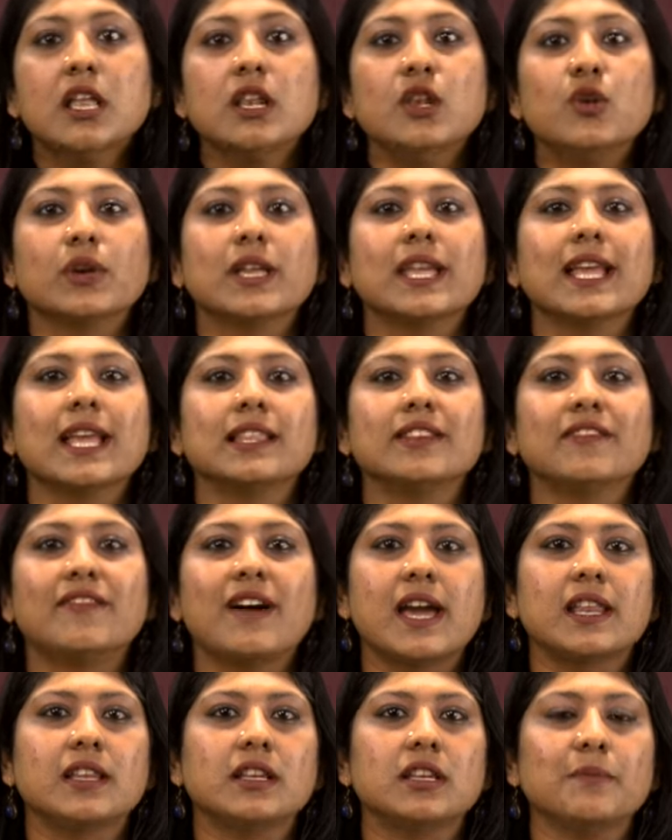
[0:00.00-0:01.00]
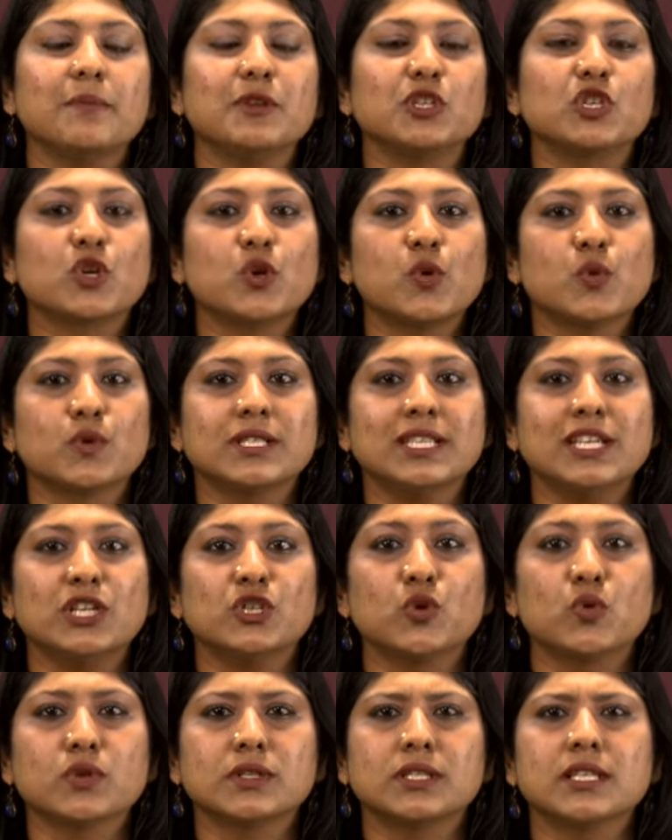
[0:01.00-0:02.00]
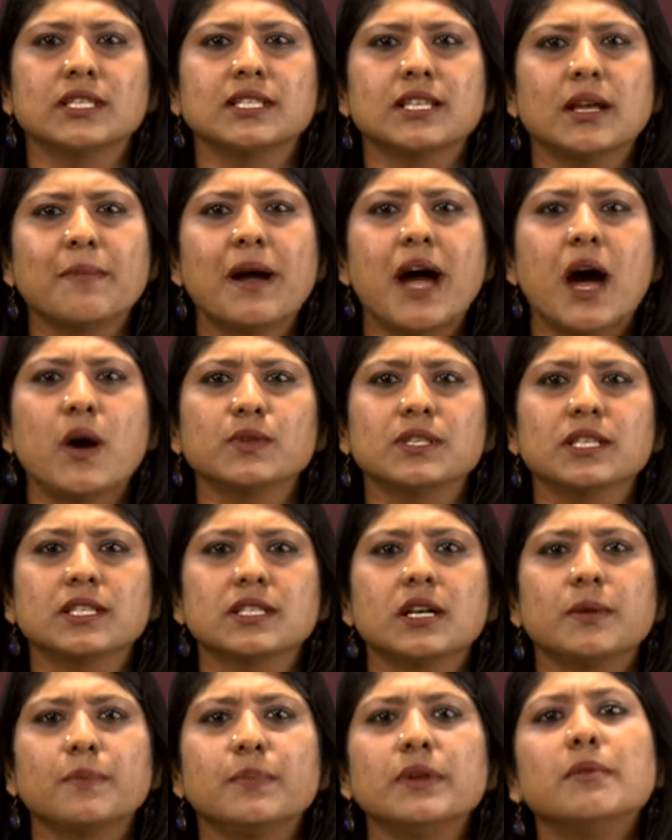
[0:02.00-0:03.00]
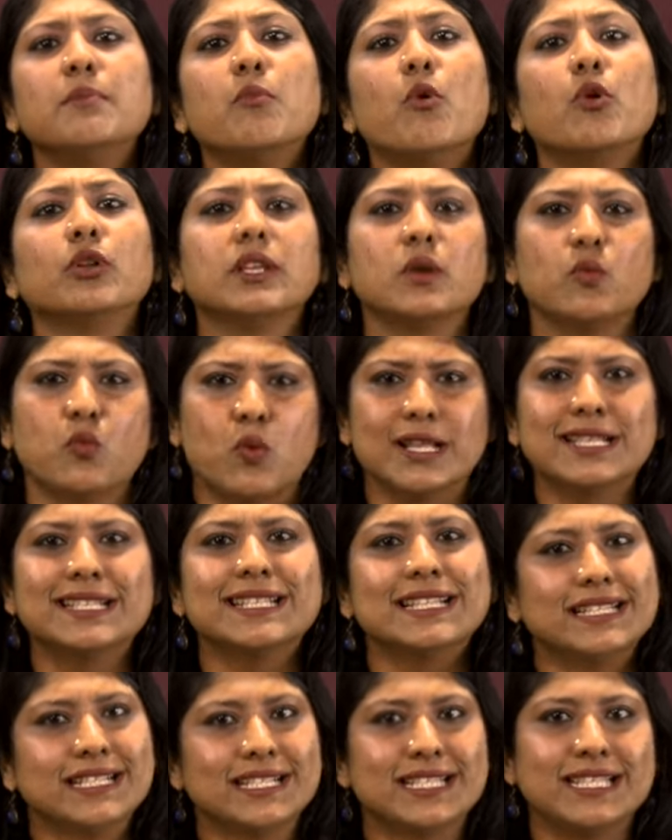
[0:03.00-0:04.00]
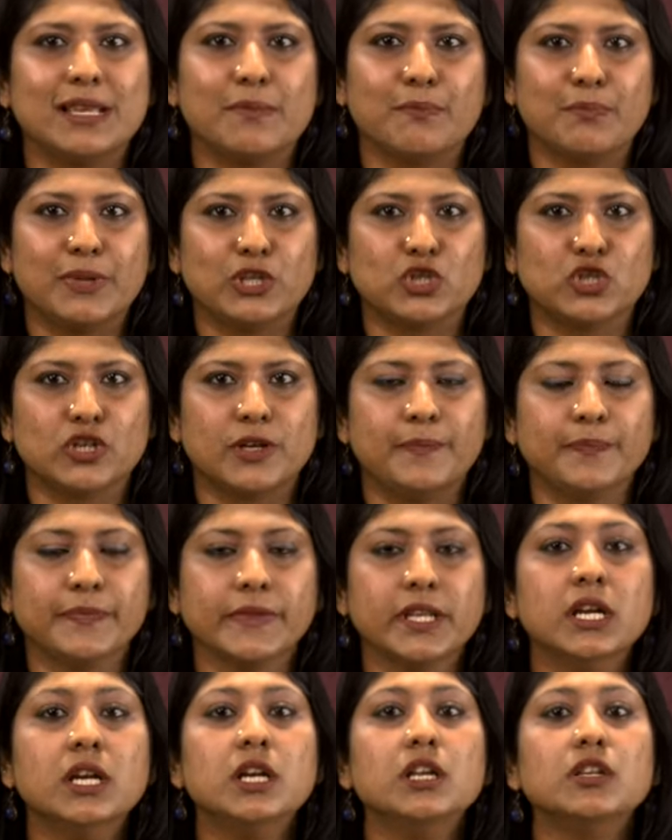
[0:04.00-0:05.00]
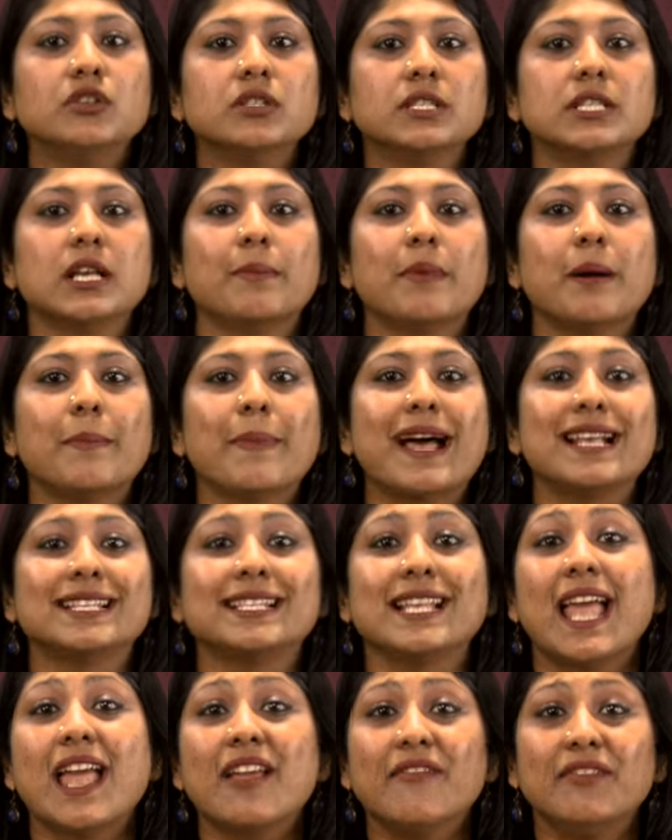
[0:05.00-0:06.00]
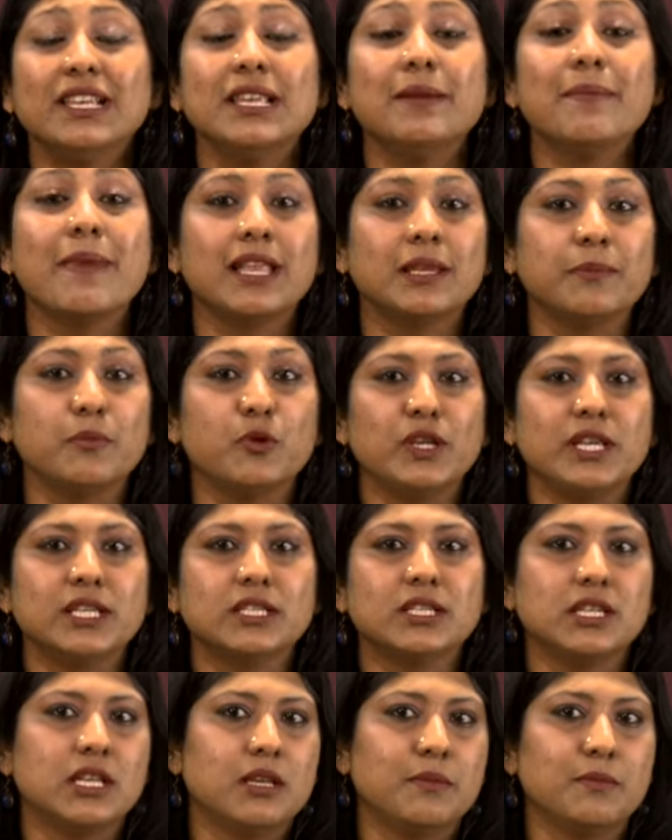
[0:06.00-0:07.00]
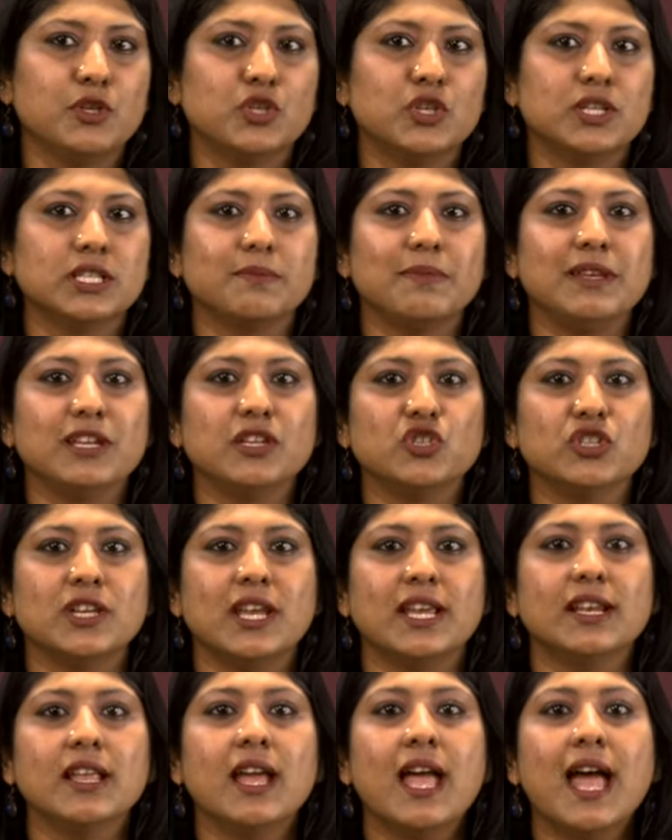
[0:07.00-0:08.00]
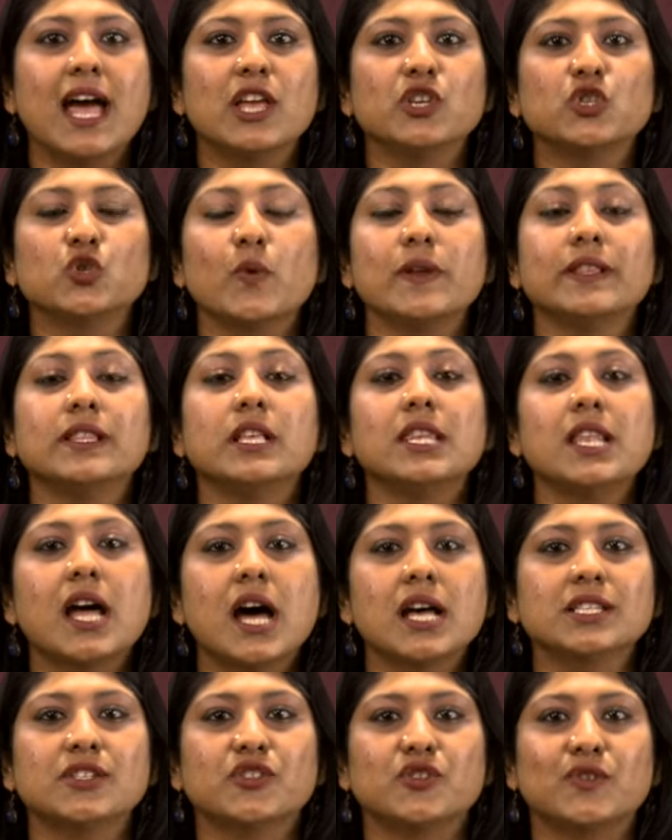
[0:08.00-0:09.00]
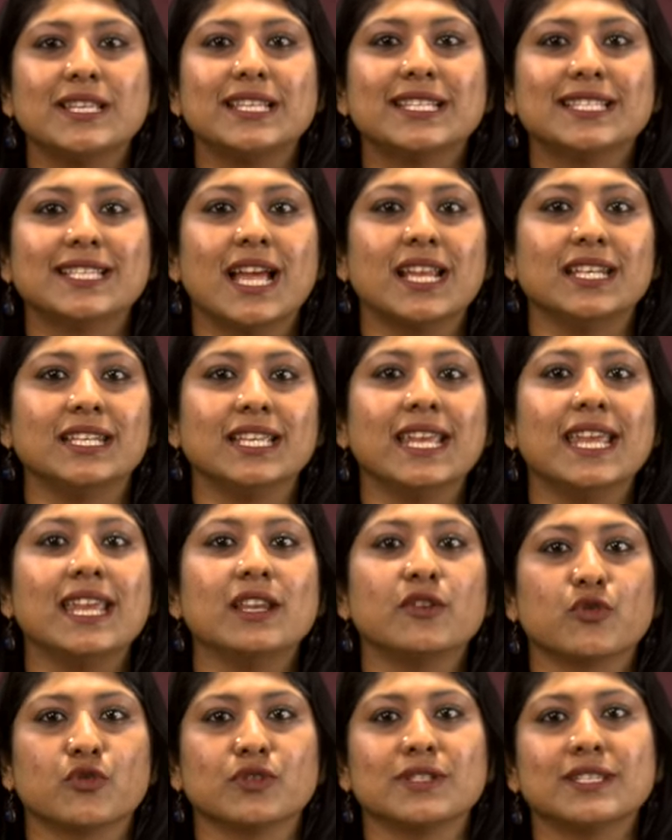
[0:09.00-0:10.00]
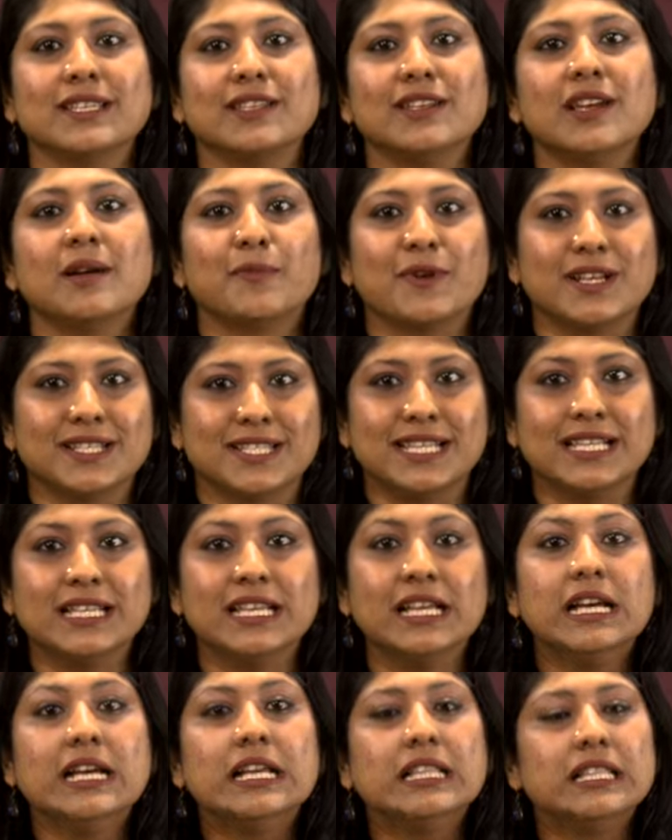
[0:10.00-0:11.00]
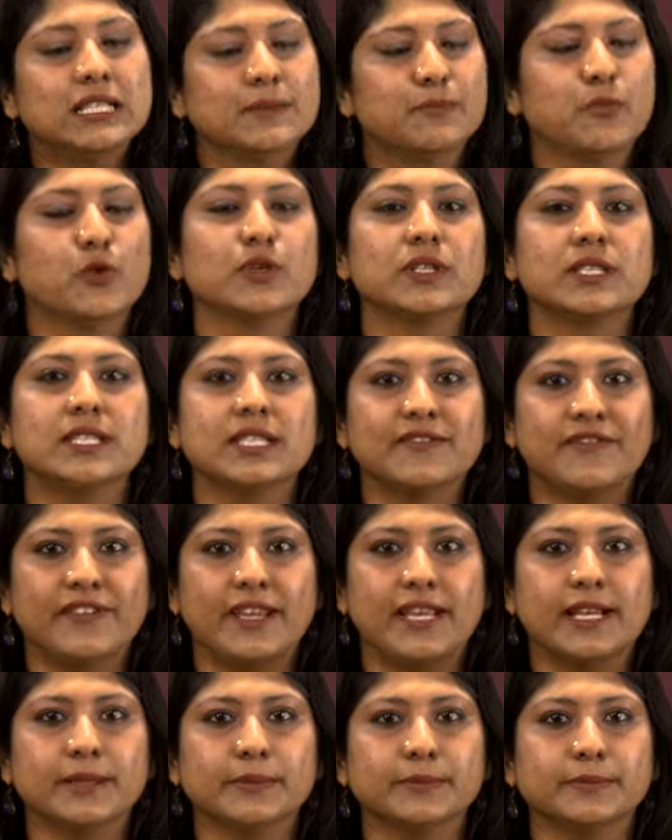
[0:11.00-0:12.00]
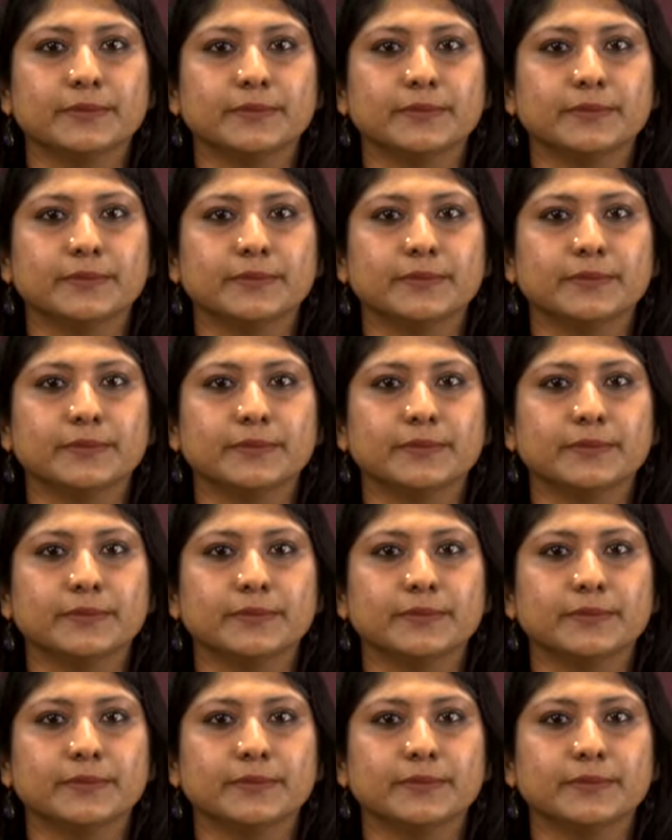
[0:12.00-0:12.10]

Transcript: Looking at the viral image closely shows that some houses appear more than once in the same picture. To sum up, as a heavily manipulated image is being shared as showing the last tree standing in Rocinha, Brazil, this post is fake.